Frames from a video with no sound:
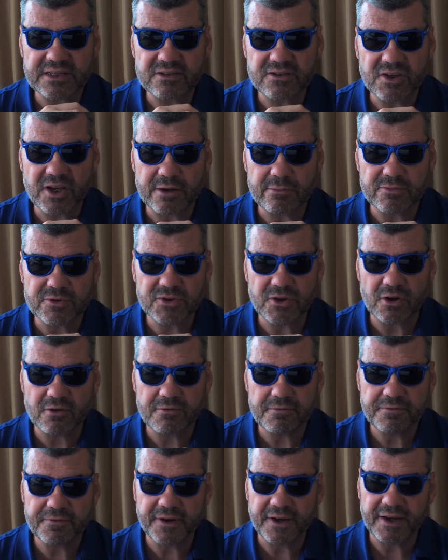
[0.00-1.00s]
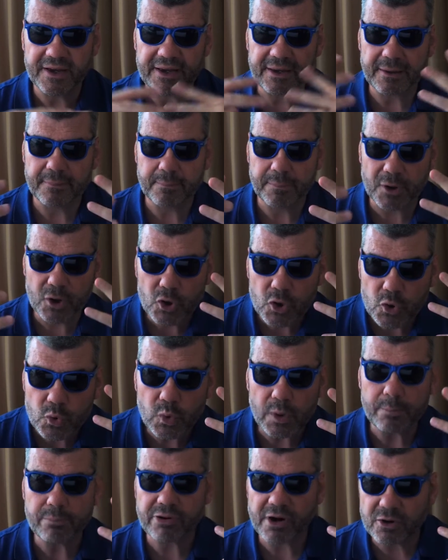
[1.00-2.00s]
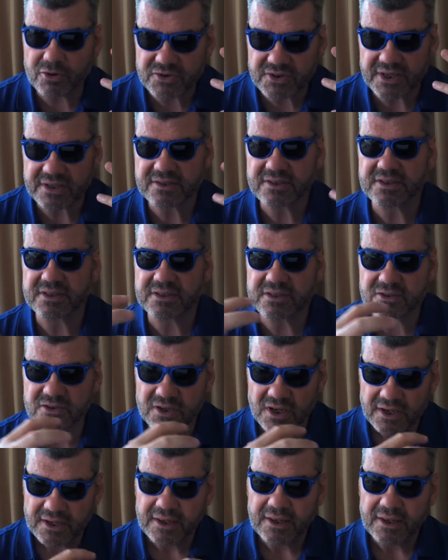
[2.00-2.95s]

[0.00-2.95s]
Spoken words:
in terms of blue processes,